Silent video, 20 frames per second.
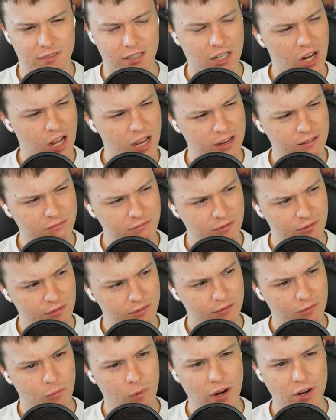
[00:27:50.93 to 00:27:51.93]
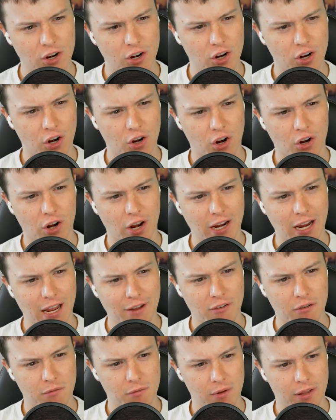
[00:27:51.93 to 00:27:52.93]
Did I? Wait, no. I gave
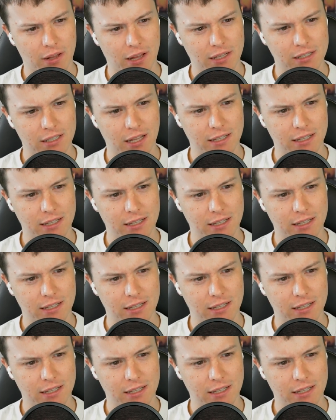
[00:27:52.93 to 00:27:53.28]
it.